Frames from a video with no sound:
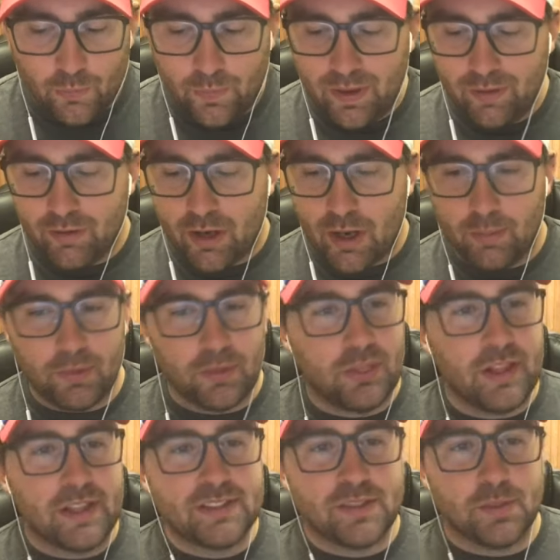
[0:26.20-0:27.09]
we have a couple
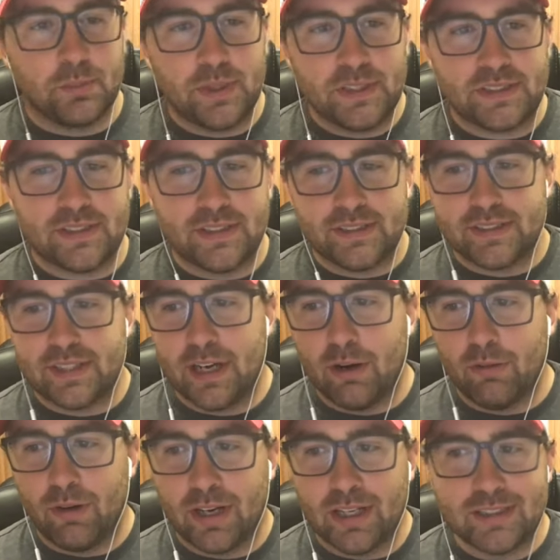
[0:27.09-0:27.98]
things of business
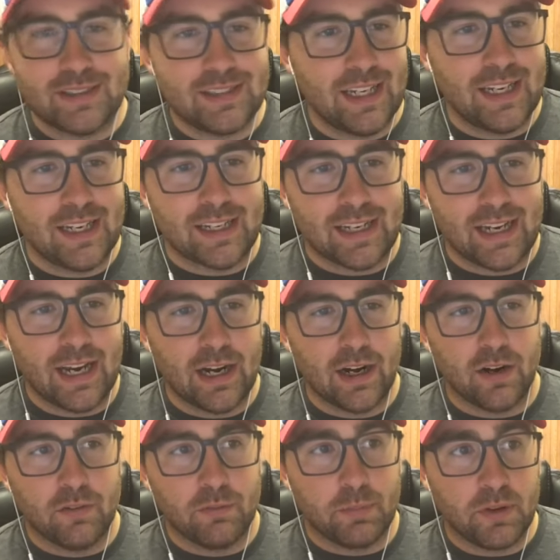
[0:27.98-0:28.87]
here I want to take
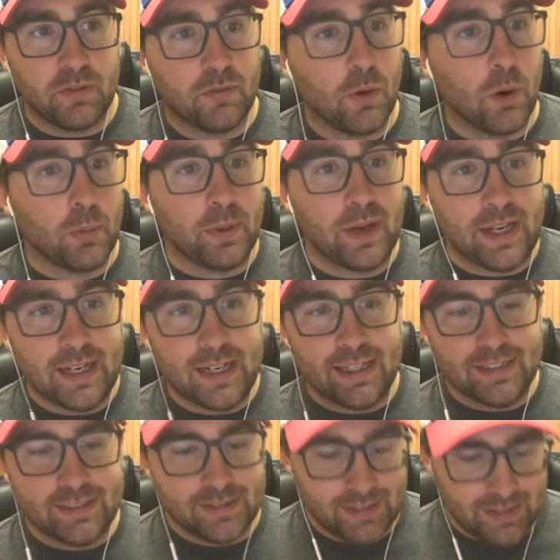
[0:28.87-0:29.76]
care of before we
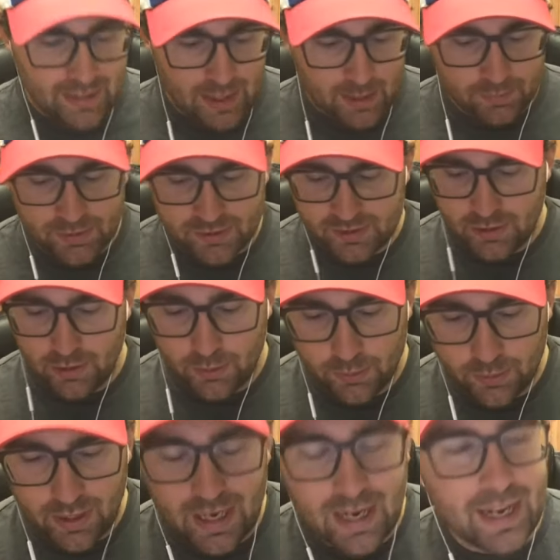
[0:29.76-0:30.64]
get into the
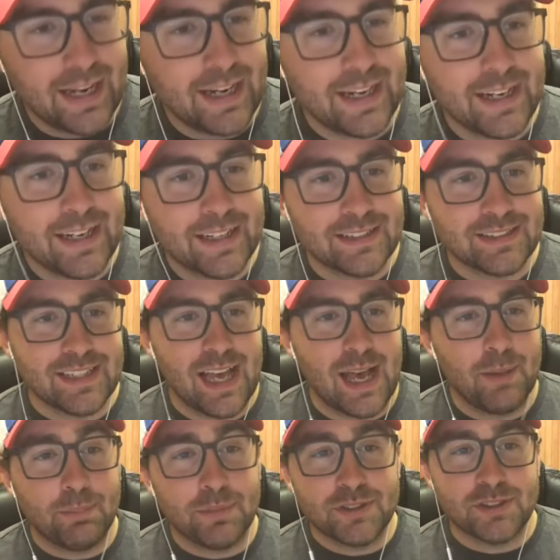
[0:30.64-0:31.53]
episode. And it is
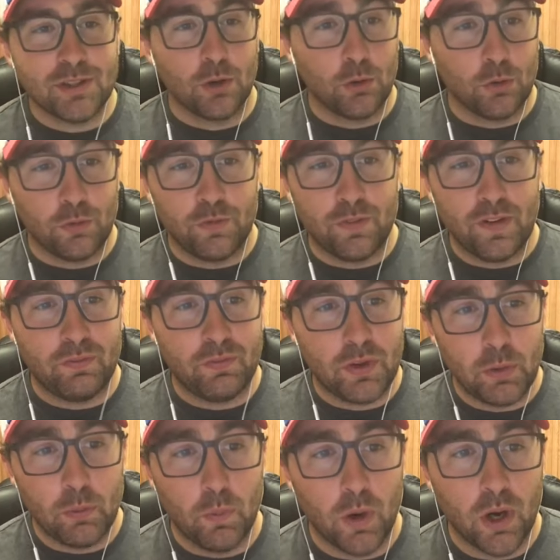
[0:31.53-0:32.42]
episode
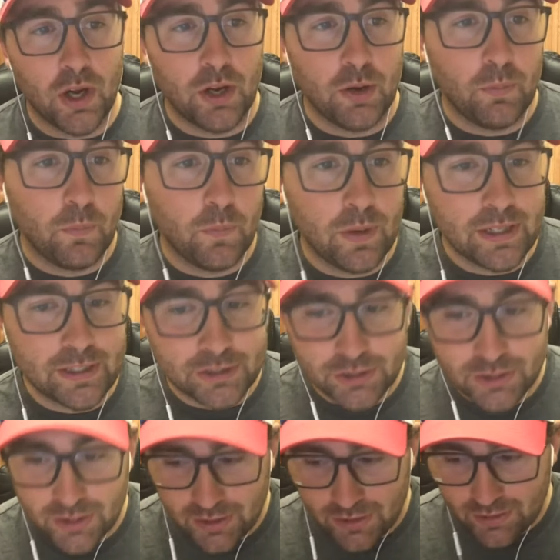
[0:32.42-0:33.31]
51,
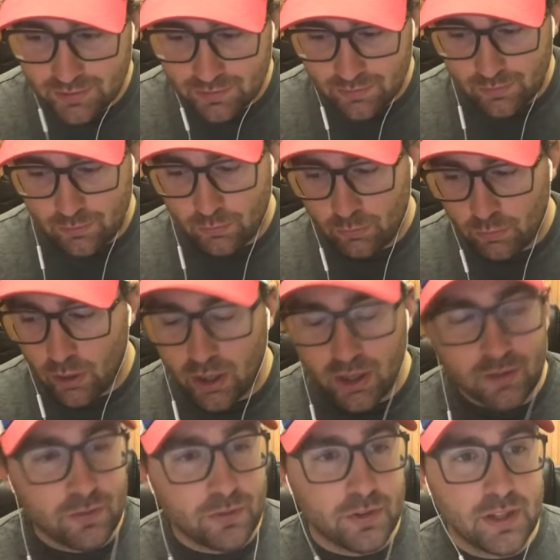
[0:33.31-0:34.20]
which
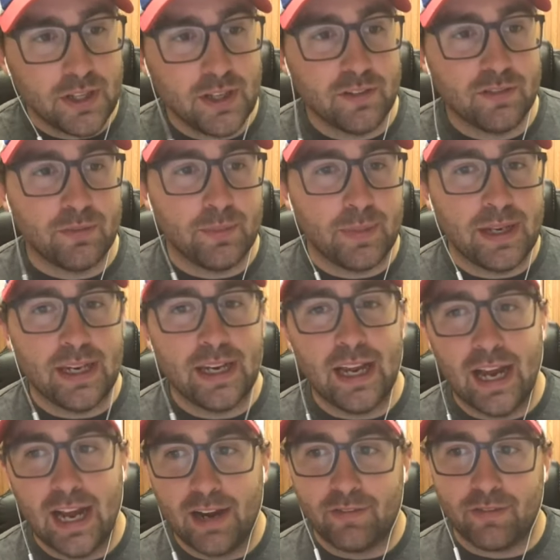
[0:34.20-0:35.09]
wrongfully of
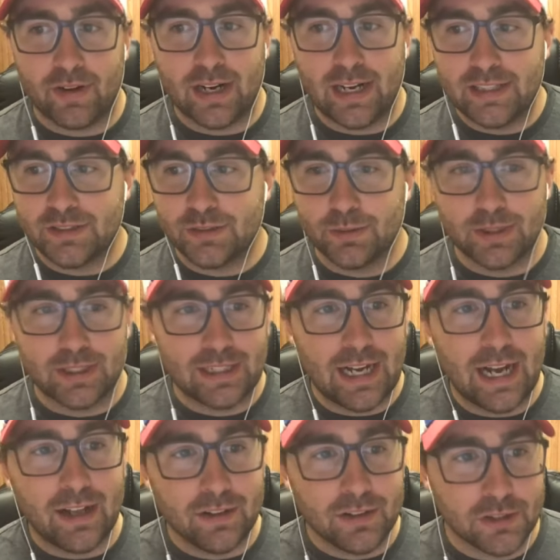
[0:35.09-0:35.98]
me, I forgot to
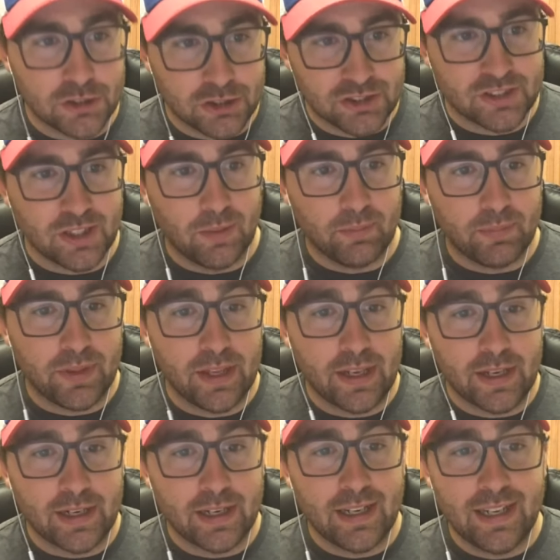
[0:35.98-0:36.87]
acknowledge
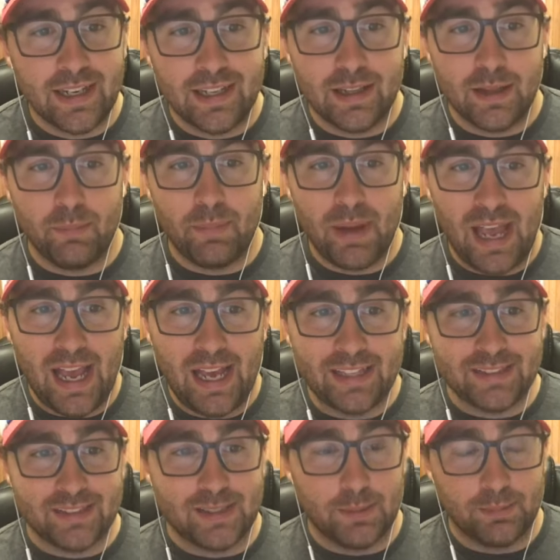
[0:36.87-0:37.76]
something in the
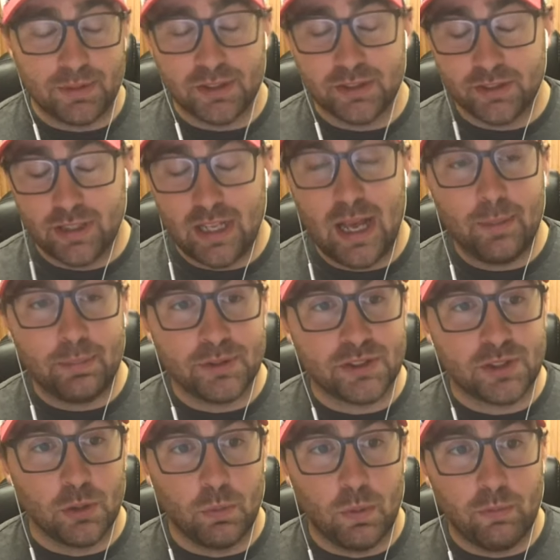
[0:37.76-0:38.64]
past epi-
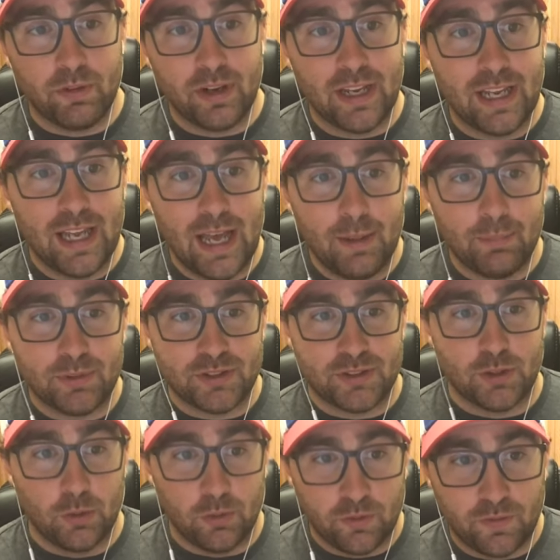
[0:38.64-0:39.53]
episode when we hit
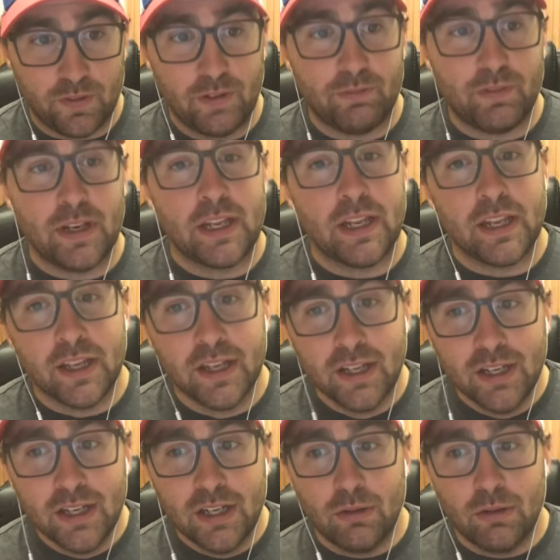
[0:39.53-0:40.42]
episode 50
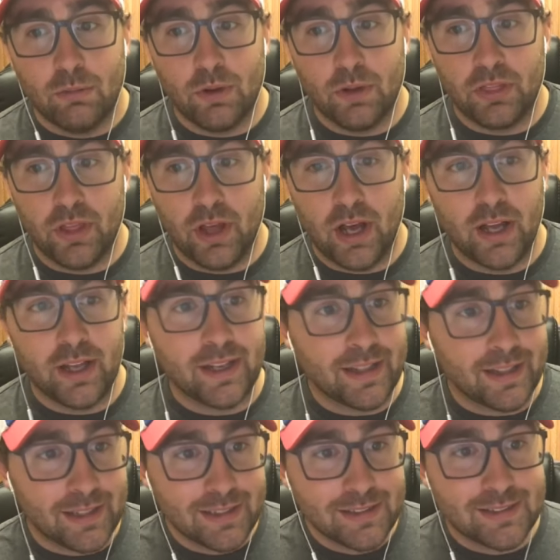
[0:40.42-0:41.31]
with uh,
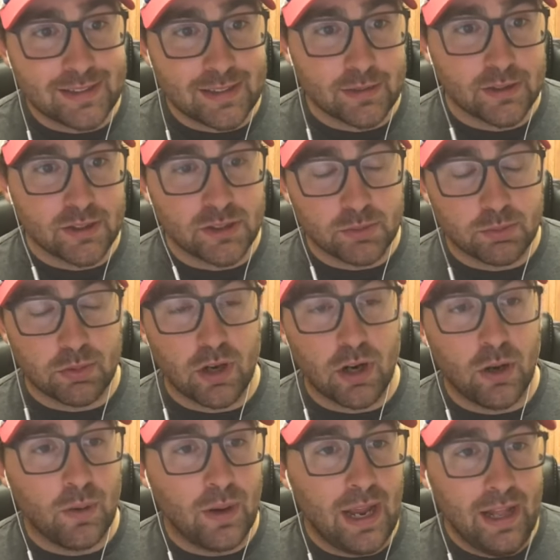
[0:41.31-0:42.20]
Elite Series
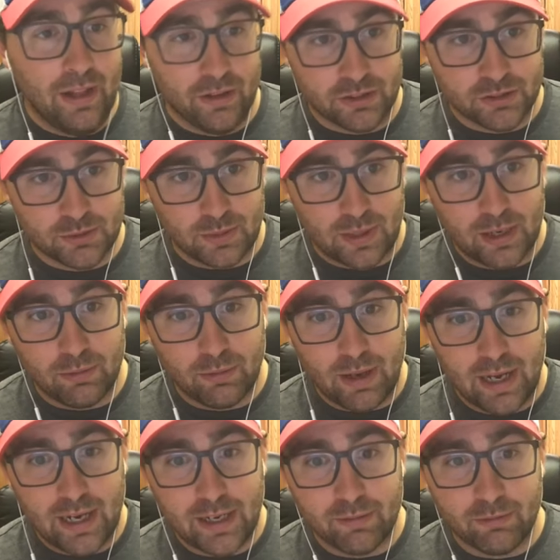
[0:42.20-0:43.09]
Pro Alex
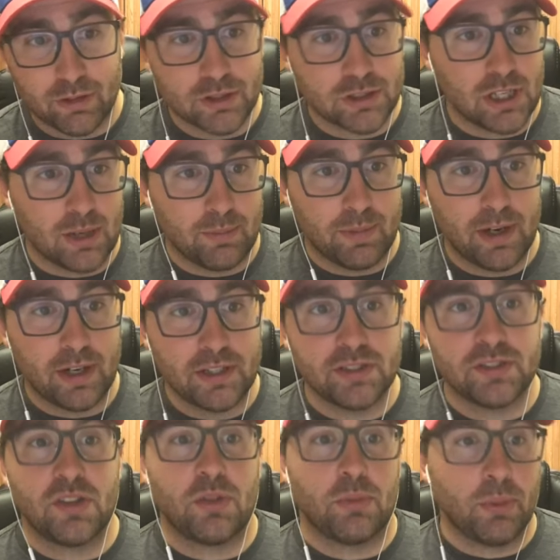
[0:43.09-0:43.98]
Redwine, and we're talking about
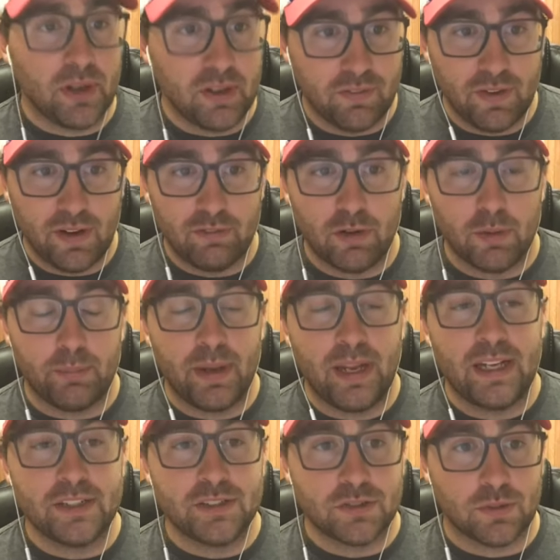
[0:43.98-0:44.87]
his three favorite
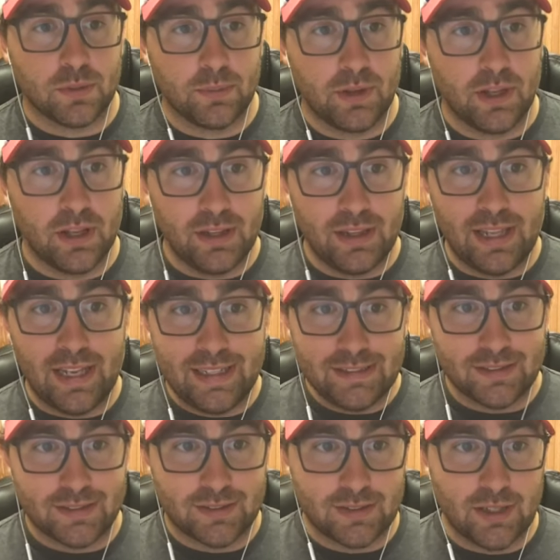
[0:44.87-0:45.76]
baits from the
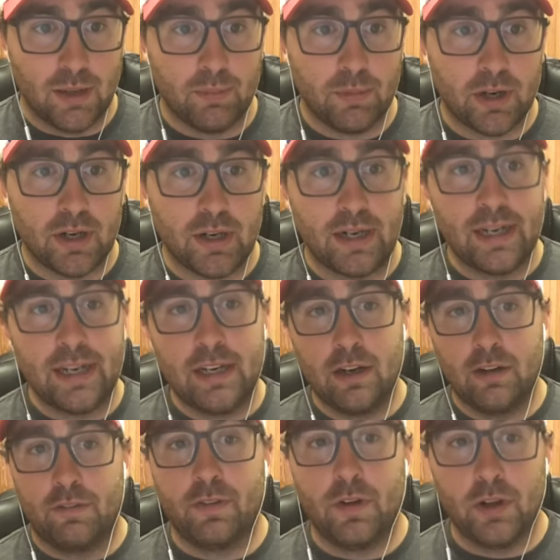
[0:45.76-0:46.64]
late summer
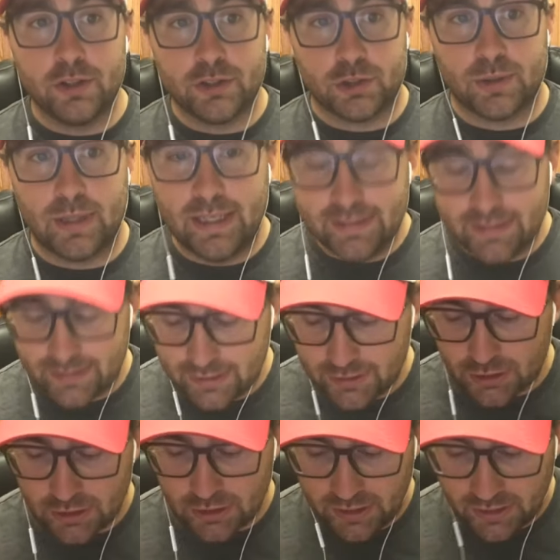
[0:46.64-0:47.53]
in the fall
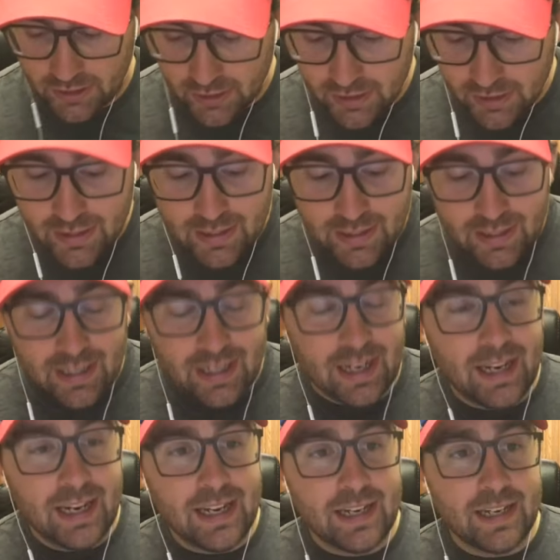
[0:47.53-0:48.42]
transition.
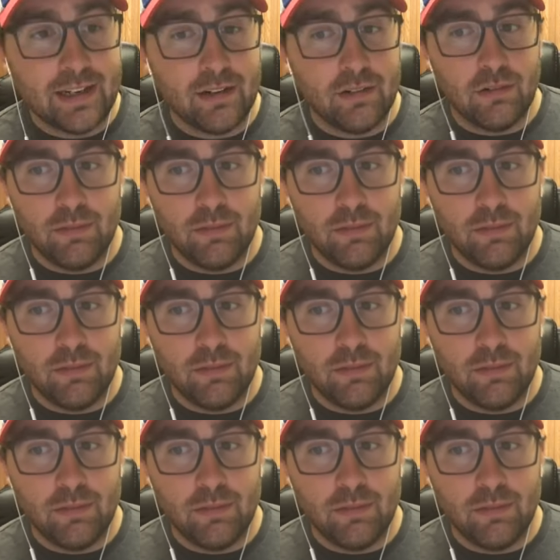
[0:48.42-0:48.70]
And